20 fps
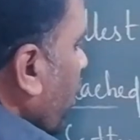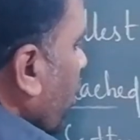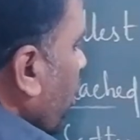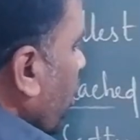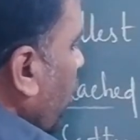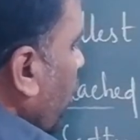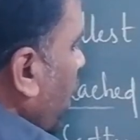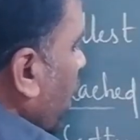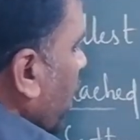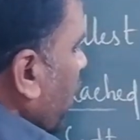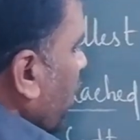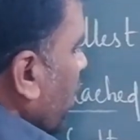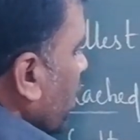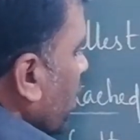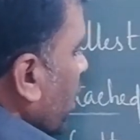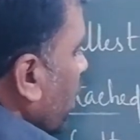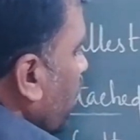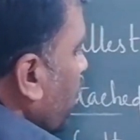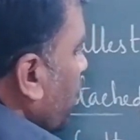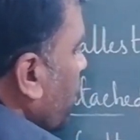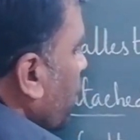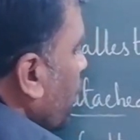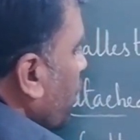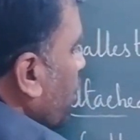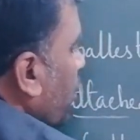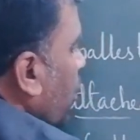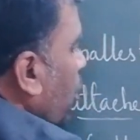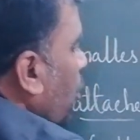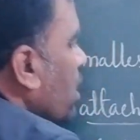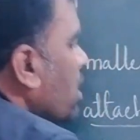Whatever the
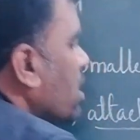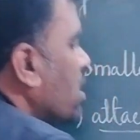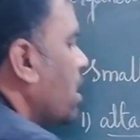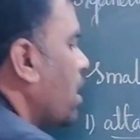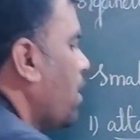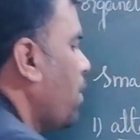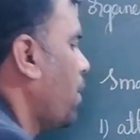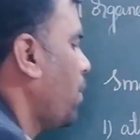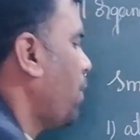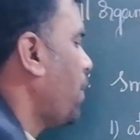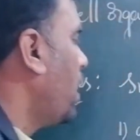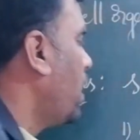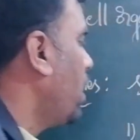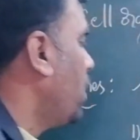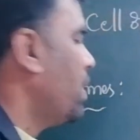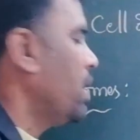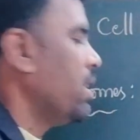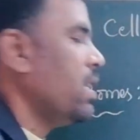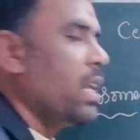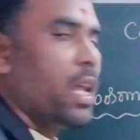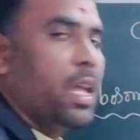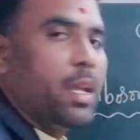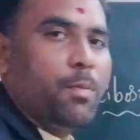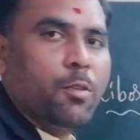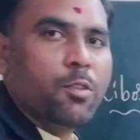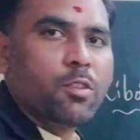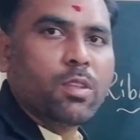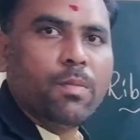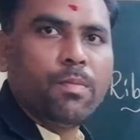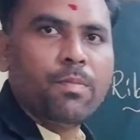proteins are prepared by the
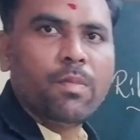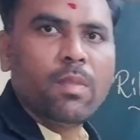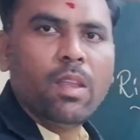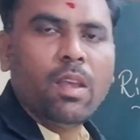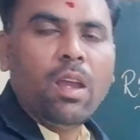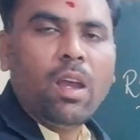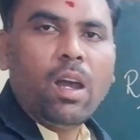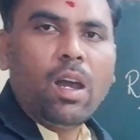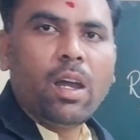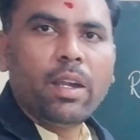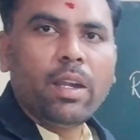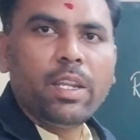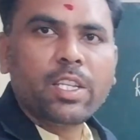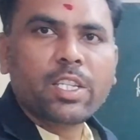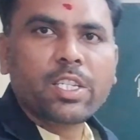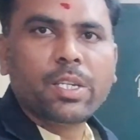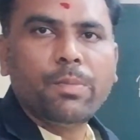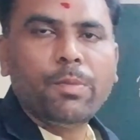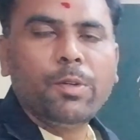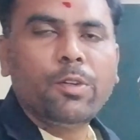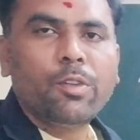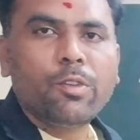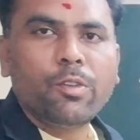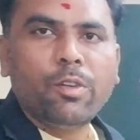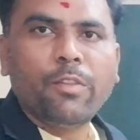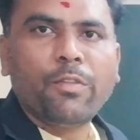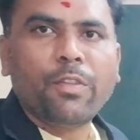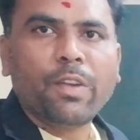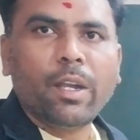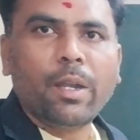ribosome are distributed to
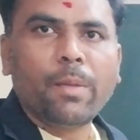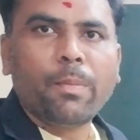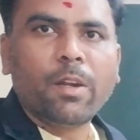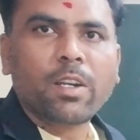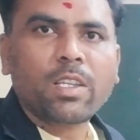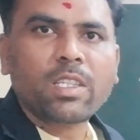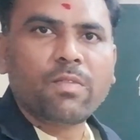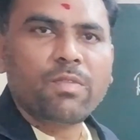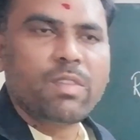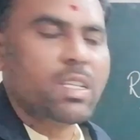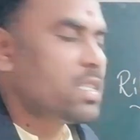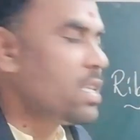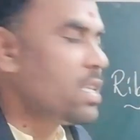different parts of the